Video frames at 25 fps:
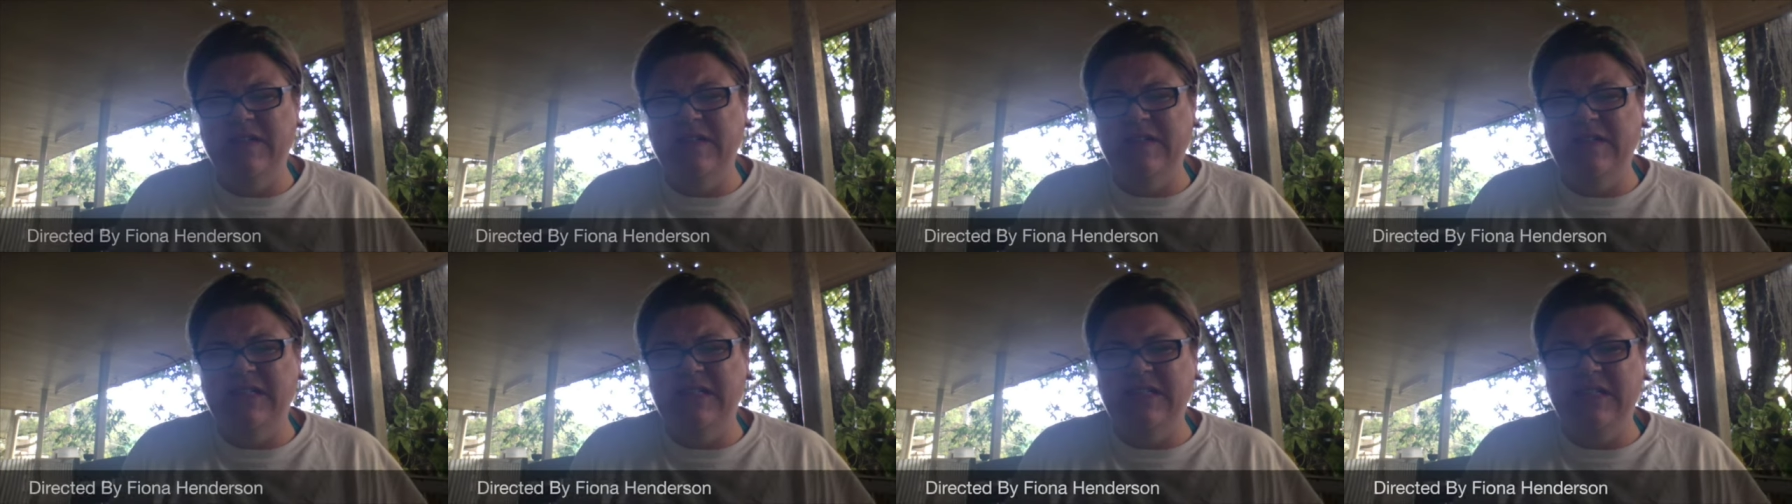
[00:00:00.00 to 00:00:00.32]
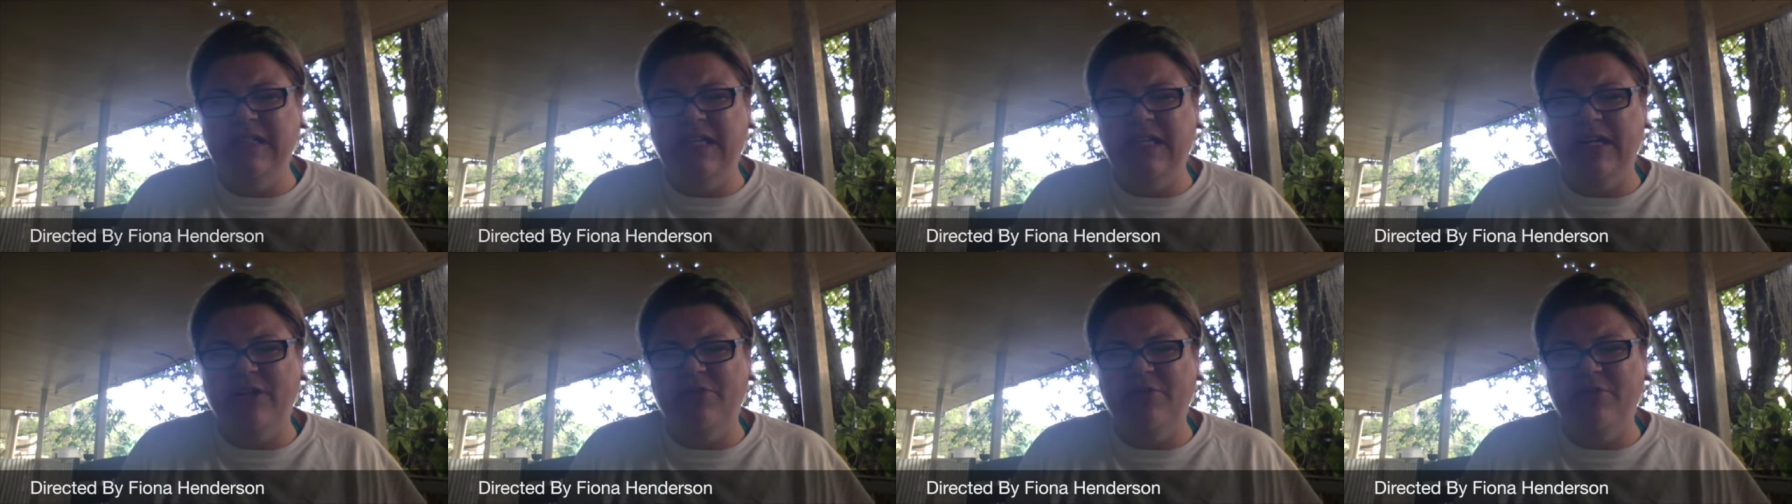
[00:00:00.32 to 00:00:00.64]
and I
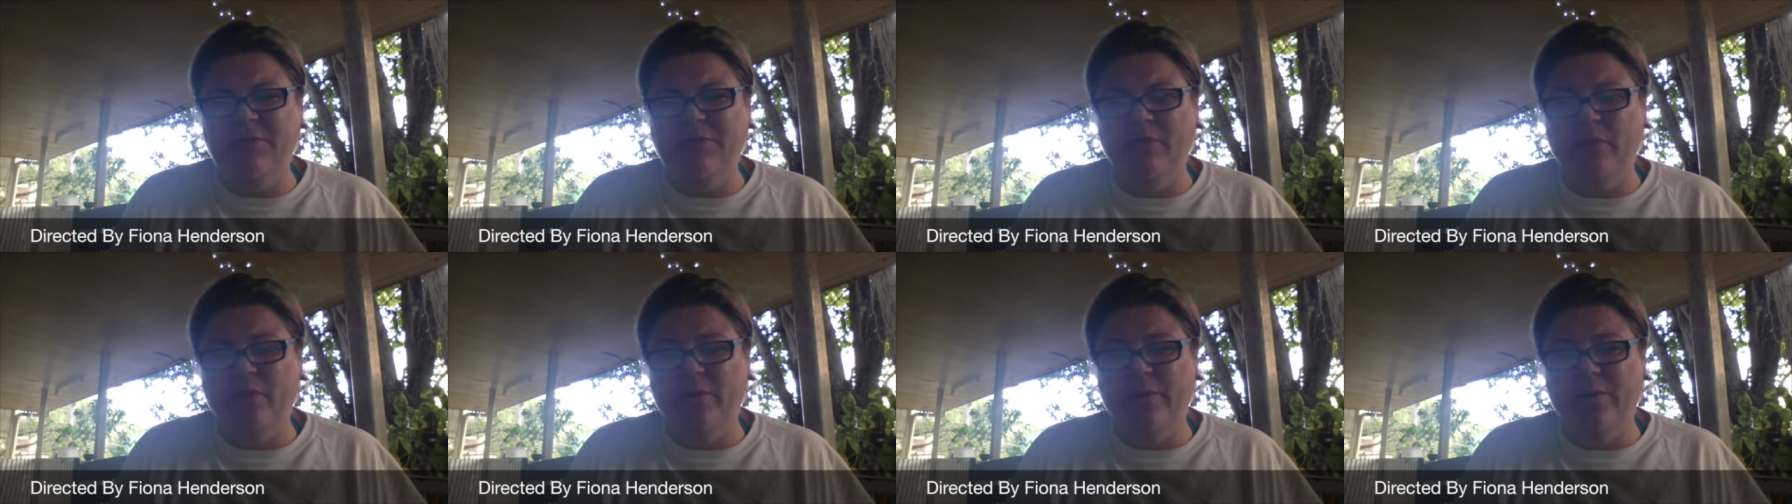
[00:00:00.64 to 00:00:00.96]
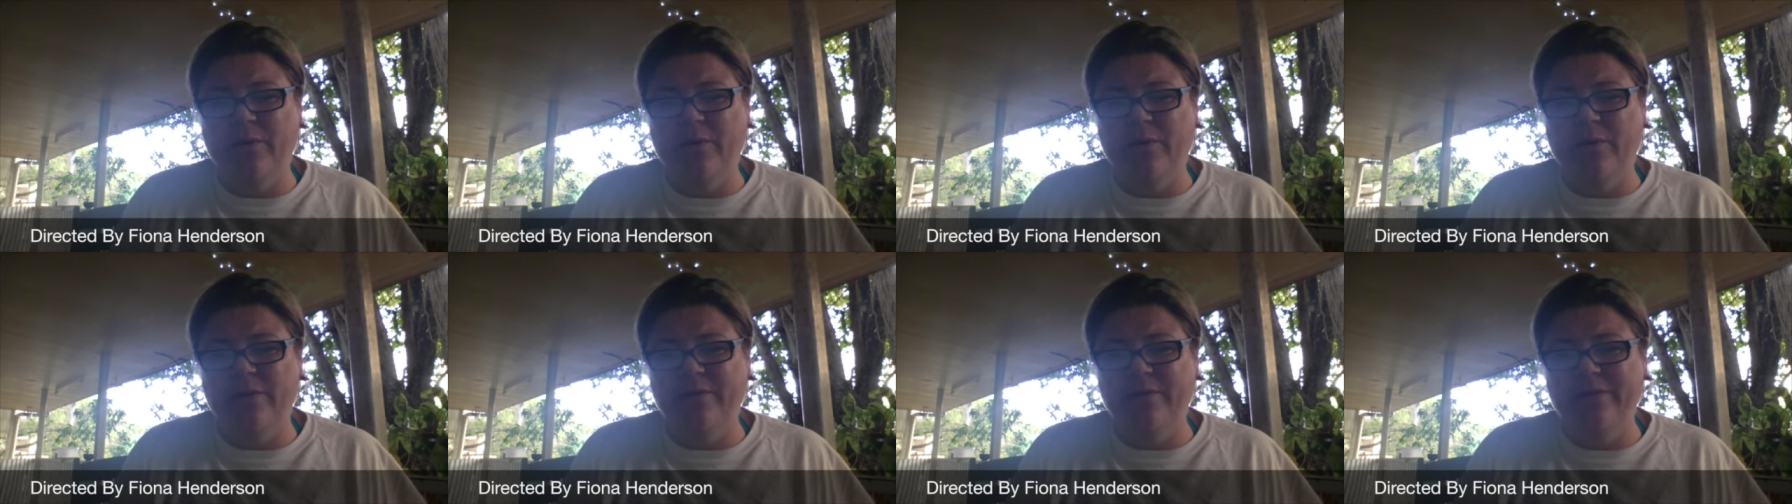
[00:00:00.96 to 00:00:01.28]
can't remember what
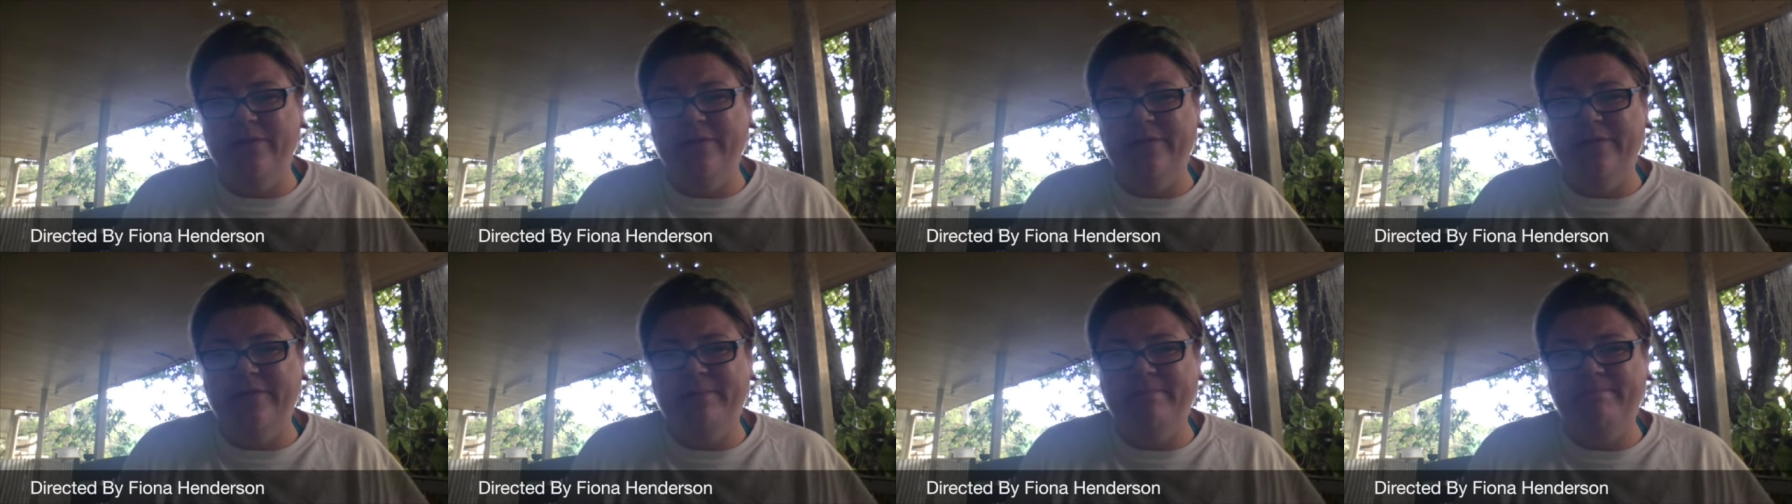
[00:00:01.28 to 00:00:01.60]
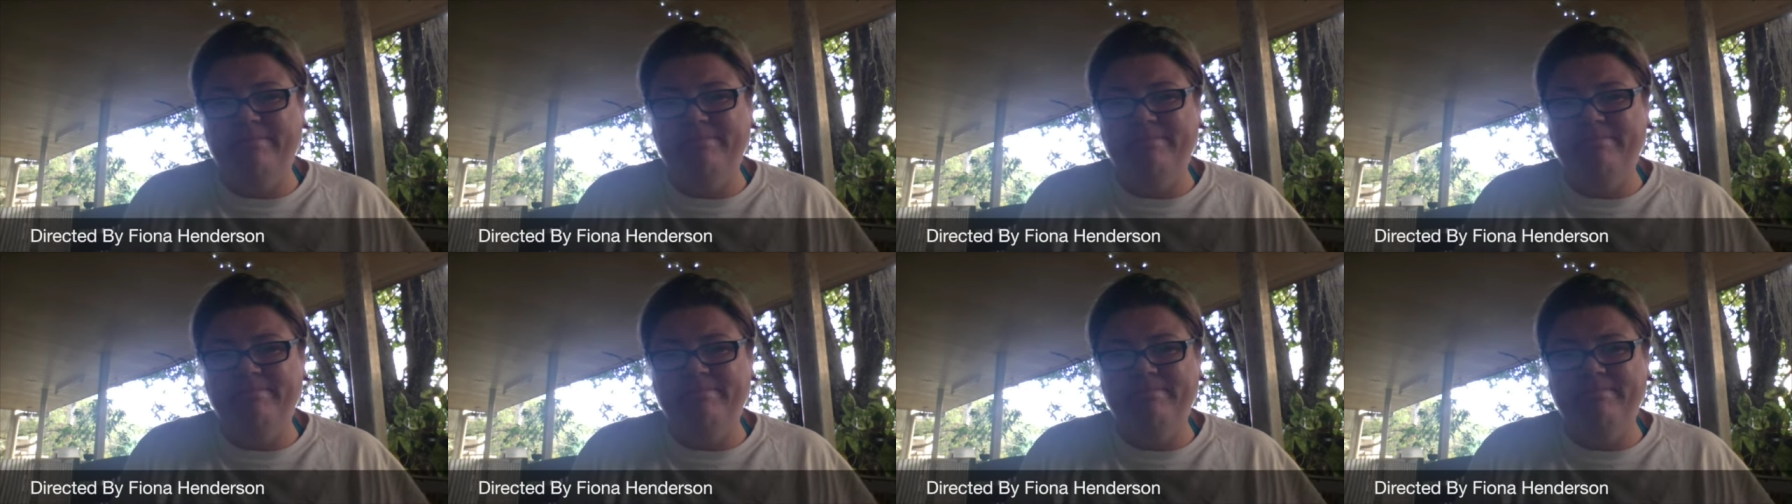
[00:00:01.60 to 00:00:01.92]
it was.
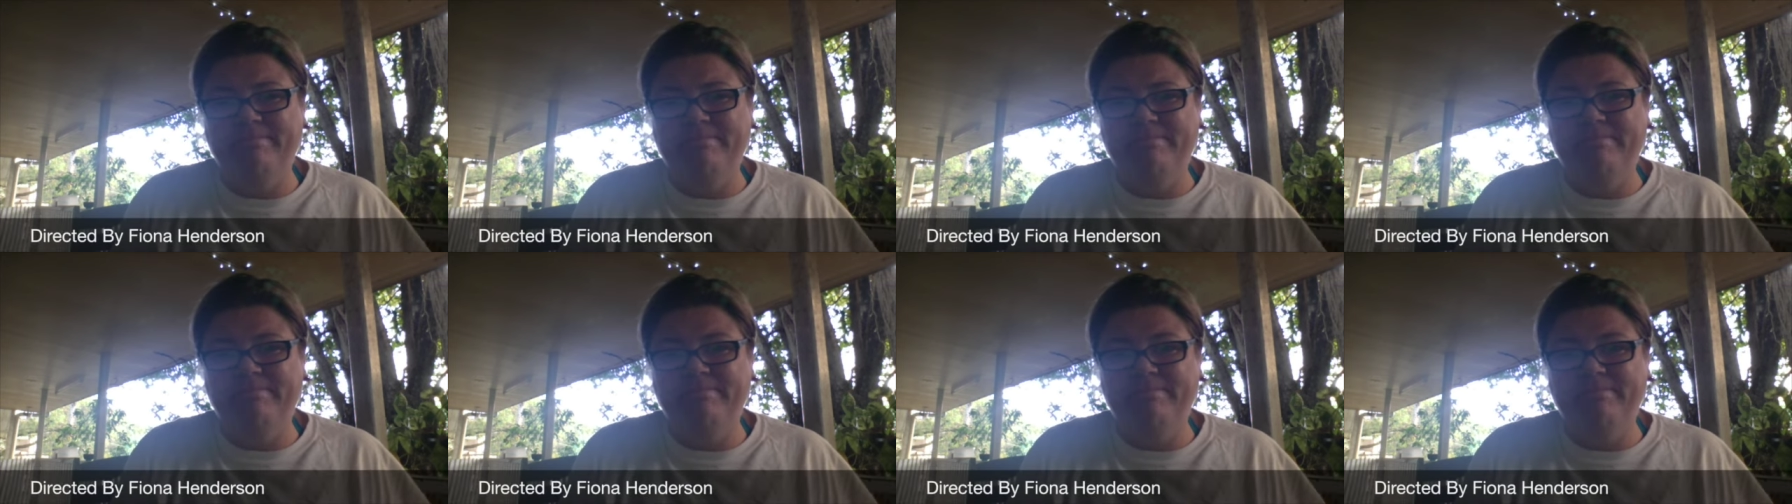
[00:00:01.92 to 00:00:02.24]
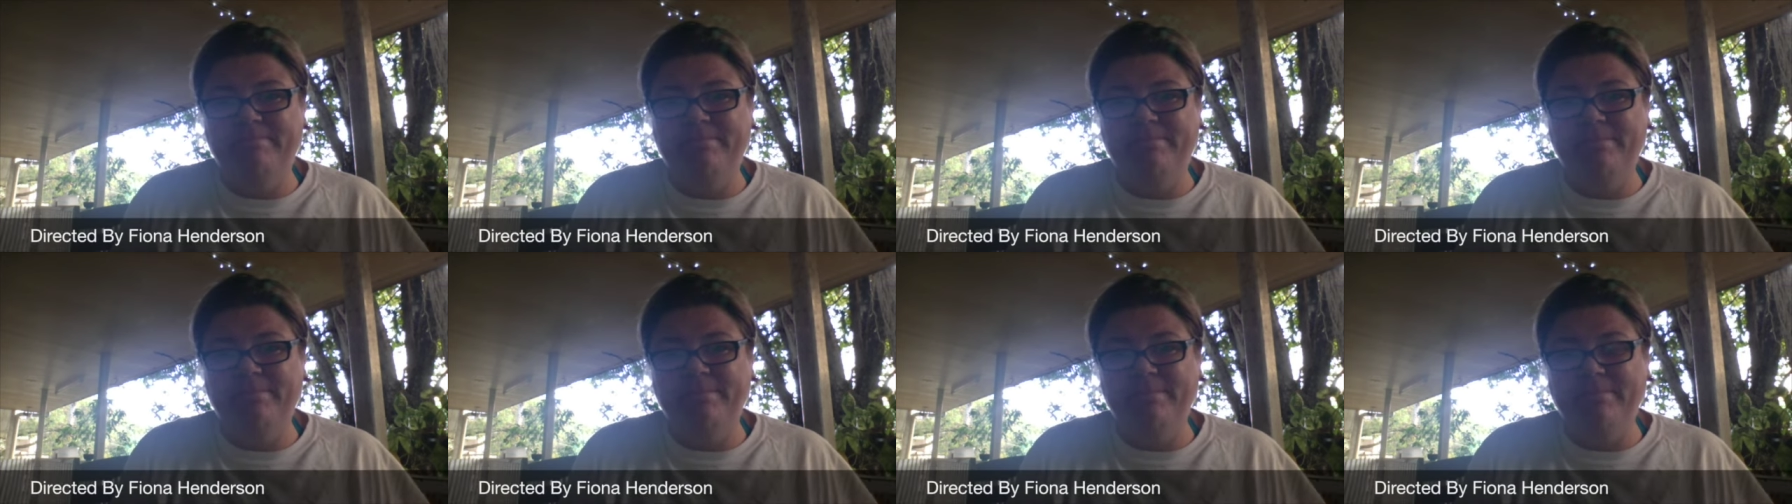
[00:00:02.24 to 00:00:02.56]

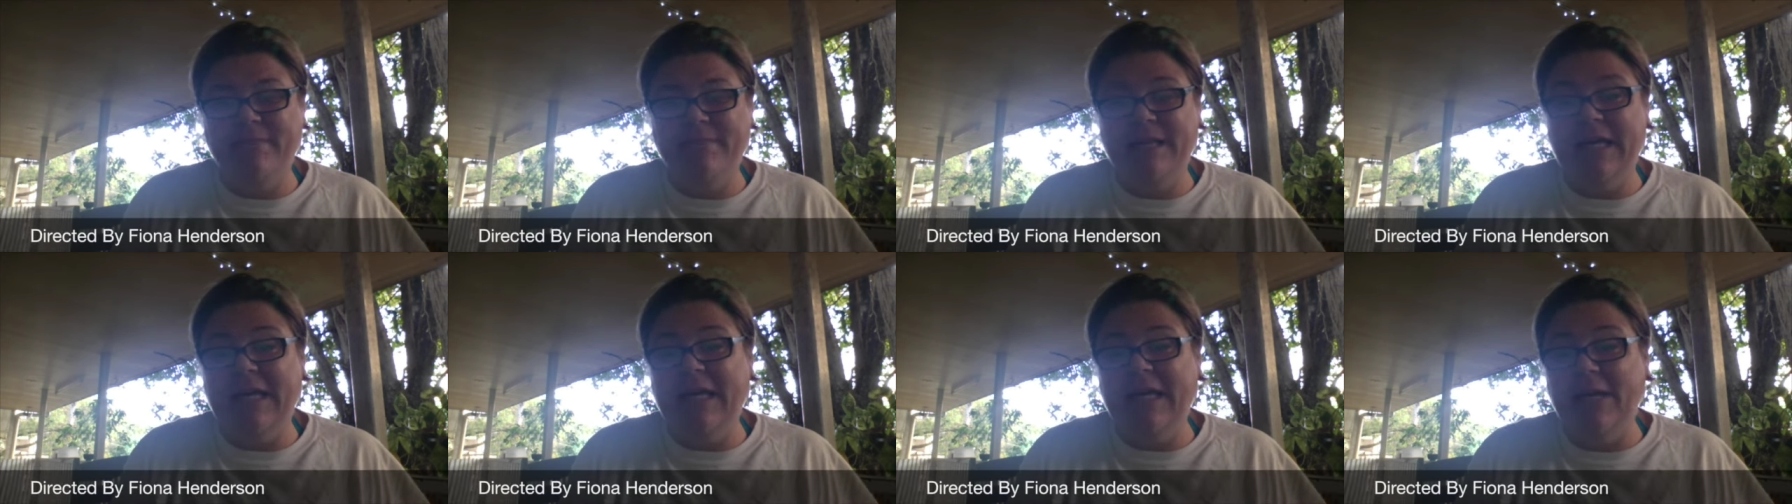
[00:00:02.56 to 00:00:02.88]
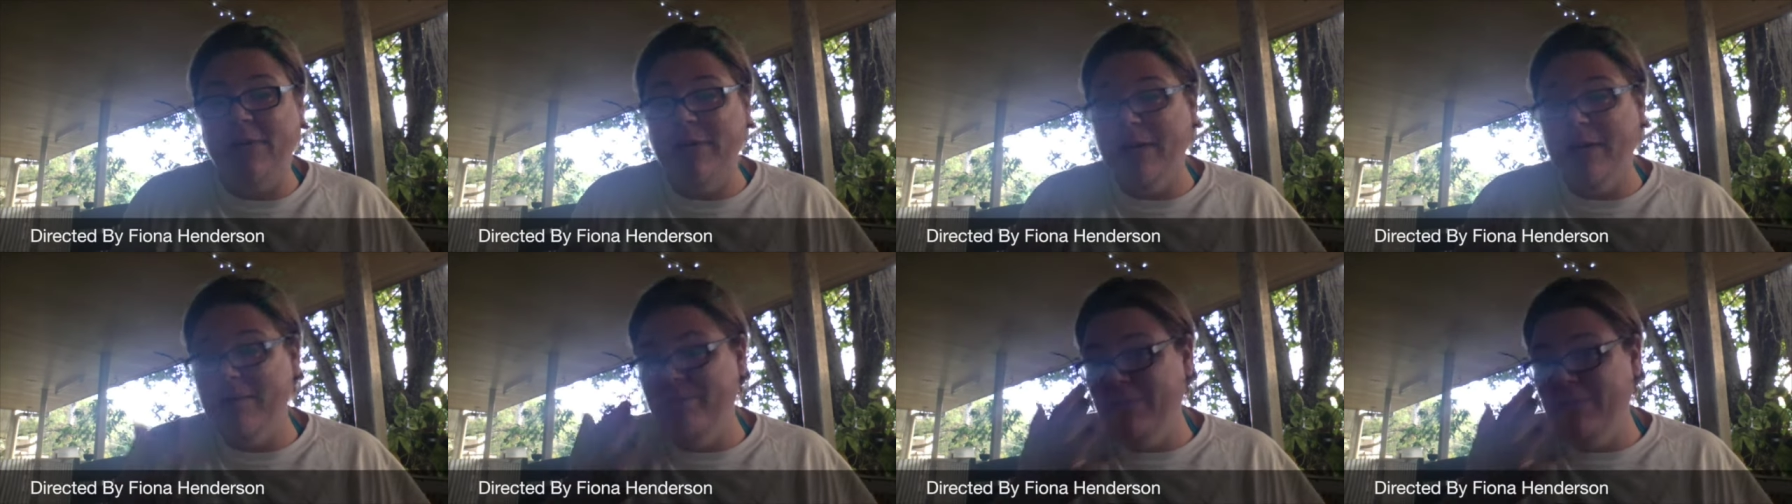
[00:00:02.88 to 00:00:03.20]
Anyway,